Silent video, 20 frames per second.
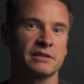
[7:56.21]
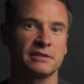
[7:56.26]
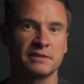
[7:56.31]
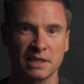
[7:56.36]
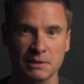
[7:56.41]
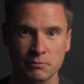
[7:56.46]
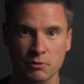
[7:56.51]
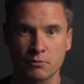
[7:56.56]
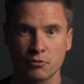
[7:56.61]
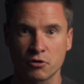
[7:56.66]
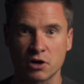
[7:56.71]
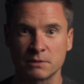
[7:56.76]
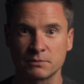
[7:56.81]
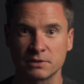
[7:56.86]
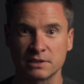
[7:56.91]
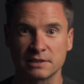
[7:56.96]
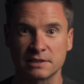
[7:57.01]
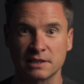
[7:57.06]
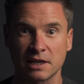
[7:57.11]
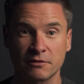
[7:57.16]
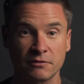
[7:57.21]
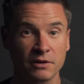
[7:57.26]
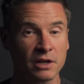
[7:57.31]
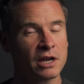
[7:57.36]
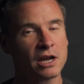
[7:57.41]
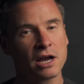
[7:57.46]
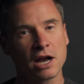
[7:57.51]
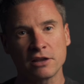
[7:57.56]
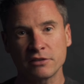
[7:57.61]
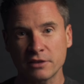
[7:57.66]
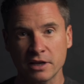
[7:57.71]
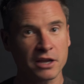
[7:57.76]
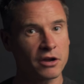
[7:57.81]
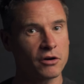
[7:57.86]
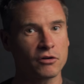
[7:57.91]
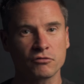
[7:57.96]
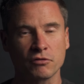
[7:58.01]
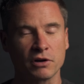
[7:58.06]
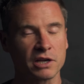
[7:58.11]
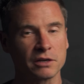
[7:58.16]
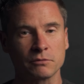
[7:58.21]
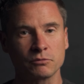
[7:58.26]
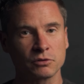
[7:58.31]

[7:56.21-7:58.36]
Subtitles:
the Sigma Primes and stuff, and they are great.